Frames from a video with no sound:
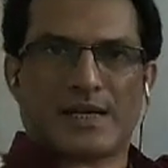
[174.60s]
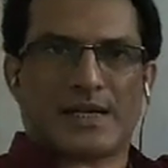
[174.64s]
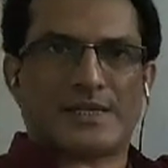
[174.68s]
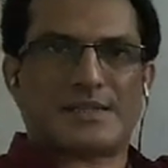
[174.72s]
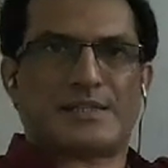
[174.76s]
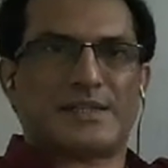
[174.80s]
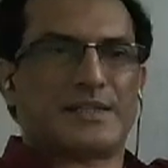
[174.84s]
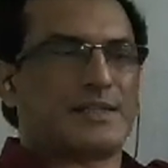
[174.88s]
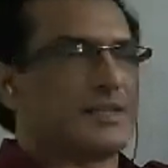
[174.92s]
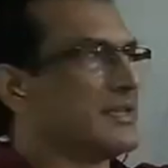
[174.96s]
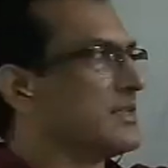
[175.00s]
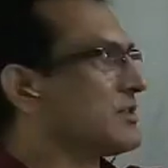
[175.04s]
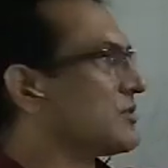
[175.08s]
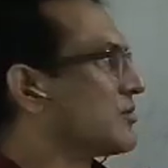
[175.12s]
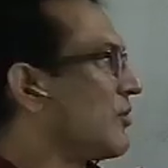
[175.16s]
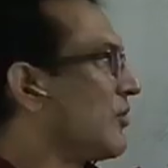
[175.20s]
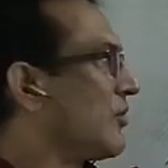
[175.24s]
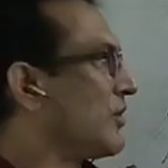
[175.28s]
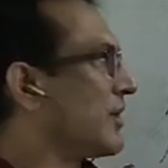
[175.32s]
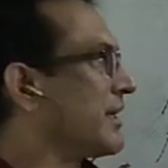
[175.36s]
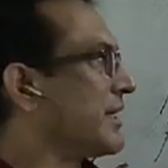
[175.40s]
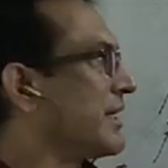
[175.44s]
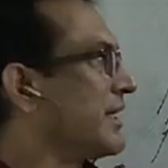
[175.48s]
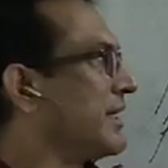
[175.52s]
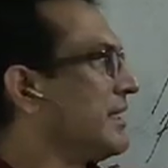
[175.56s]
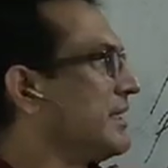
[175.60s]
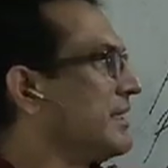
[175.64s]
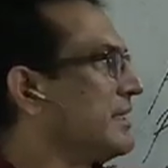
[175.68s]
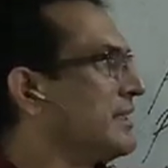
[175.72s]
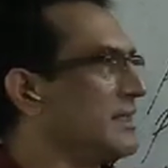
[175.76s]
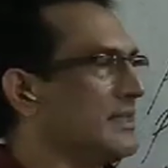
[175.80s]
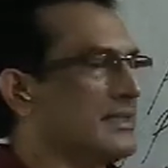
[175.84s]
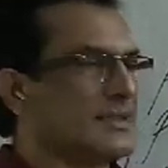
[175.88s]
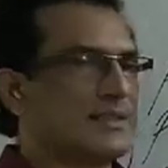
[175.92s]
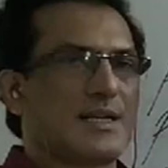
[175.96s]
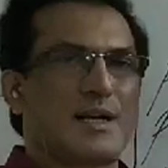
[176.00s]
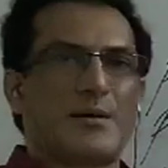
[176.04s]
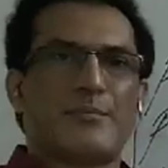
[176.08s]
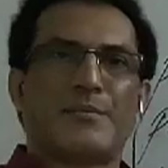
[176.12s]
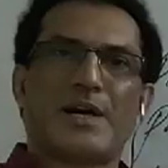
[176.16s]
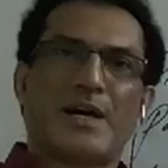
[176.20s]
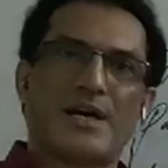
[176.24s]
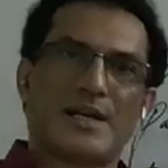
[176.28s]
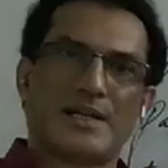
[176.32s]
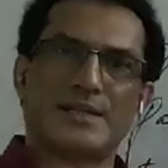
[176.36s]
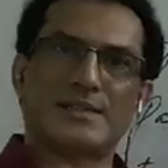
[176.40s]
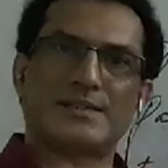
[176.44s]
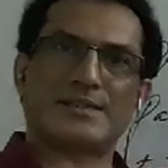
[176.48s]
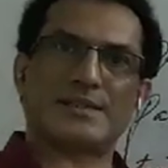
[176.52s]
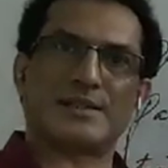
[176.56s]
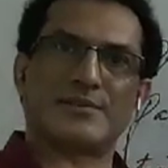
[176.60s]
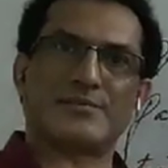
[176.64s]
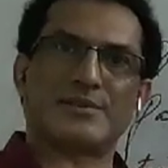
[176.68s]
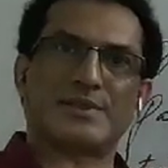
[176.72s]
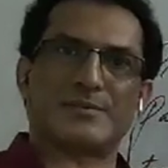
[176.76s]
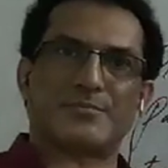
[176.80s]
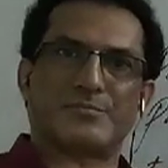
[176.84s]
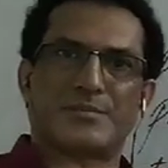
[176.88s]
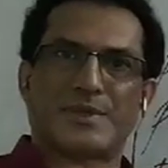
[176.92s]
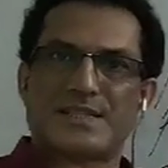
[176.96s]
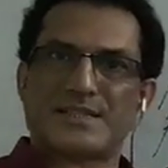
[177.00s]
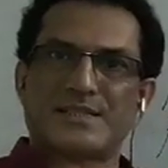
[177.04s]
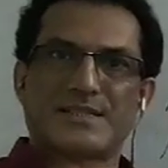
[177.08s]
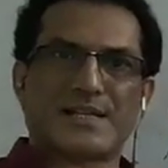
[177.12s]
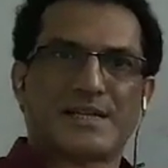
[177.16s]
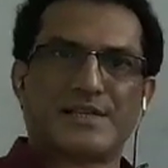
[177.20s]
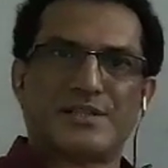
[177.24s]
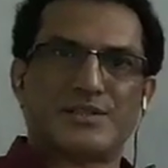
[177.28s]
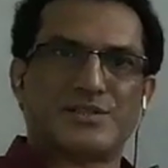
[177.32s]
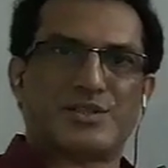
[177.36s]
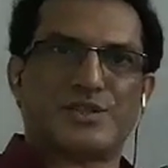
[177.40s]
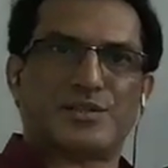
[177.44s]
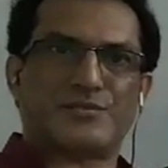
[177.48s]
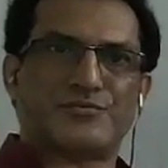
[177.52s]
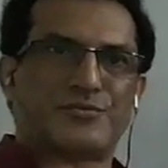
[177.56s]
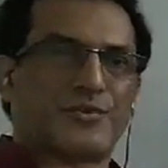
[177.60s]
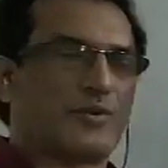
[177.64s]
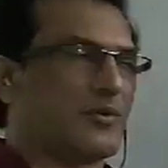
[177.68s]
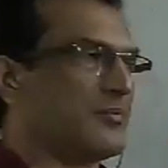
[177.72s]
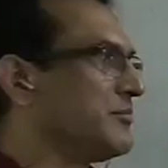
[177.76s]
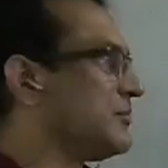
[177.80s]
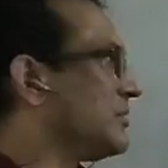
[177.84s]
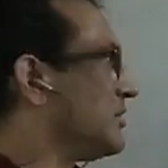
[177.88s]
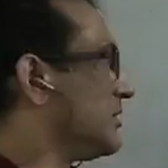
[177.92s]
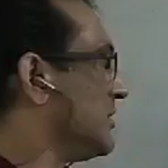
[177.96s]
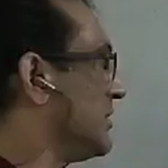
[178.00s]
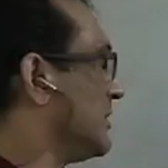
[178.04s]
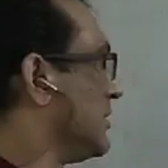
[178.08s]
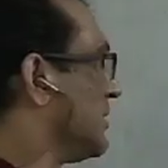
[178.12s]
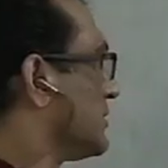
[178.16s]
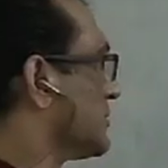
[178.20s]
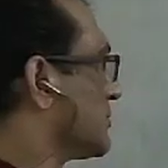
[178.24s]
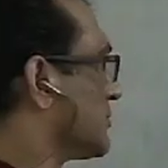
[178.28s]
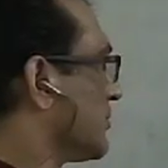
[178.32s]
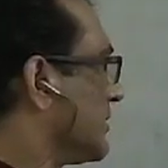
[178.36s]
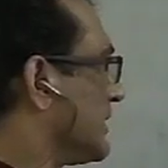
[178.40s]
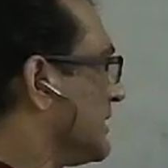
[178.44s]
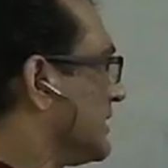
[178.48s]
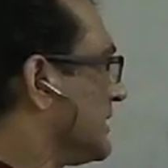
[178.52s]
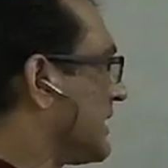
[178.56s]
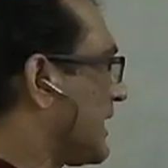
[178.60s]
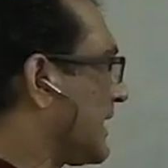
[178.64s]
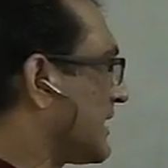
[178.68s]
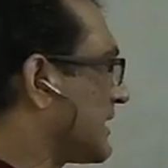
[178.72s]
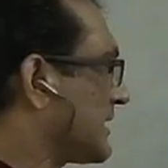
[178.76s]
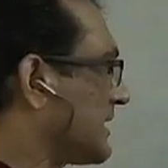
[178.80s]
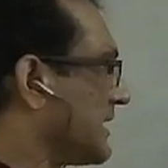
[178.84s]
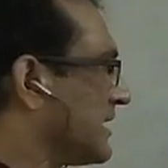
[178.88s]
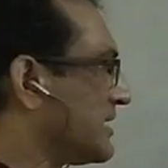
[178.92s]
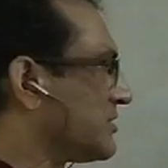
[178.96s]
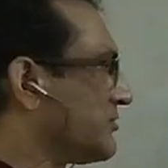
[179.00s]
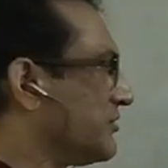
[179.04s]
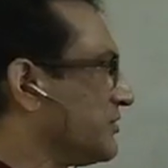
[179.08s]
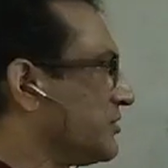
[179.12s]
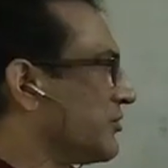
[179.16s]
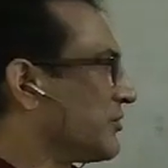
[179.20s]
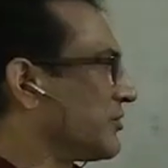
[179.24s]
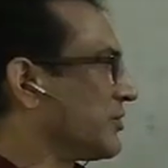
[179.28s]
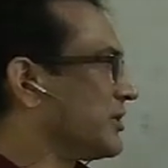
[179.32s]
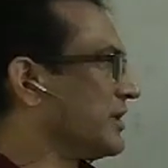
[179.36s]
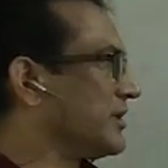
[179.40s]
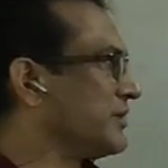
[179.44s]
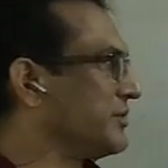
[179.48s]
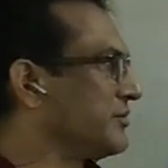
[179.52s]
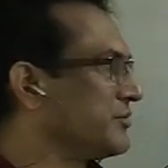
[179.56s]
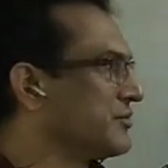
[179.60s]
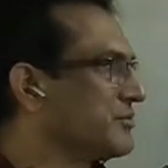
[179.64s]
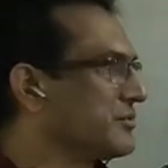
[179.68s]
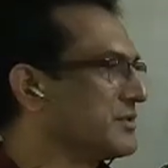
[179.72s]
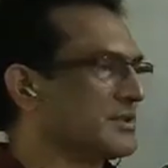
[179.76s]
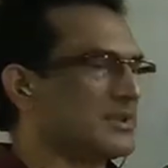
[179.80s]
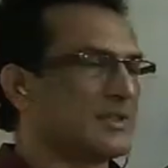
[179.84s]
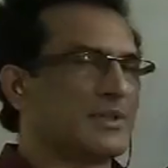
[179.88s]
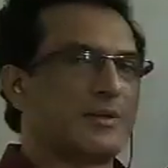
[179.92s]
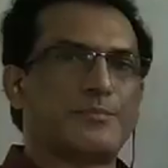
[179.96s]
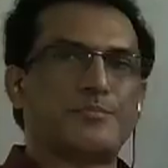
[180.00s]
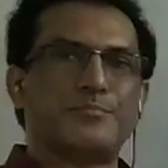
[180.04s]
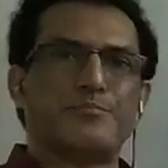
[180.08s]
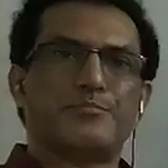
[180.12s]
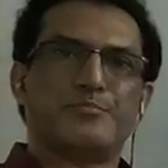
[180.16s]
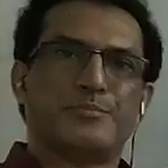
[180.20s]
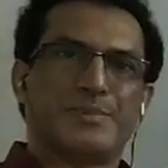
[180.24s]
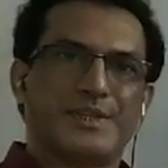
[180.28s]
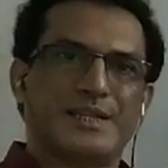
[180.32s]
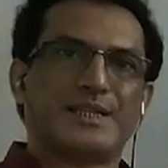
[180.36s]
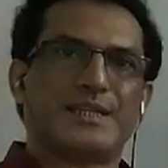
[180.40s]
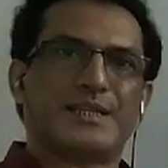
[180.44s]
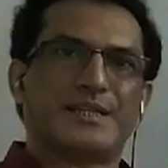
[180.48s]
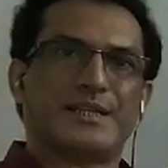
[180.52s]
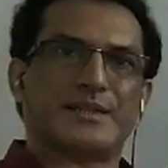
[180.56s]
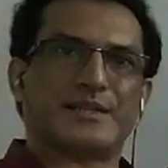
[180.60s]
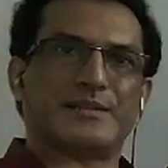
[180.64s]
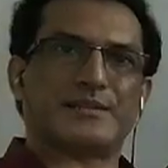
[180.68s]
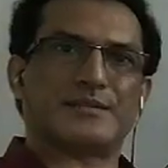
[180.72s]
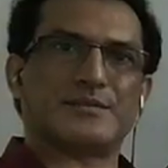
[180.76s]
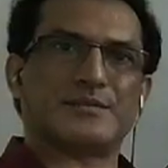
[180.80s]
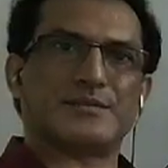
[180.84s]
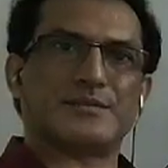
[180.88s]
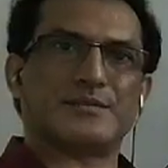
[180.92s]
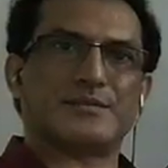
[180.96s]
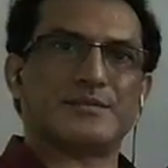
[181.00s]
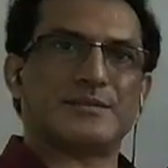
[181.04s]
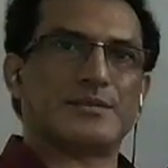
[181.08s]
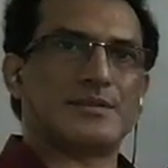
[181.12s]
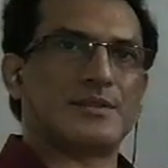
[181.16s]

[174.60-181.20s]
Continuous already is given plus ing form. So in that case we only use being.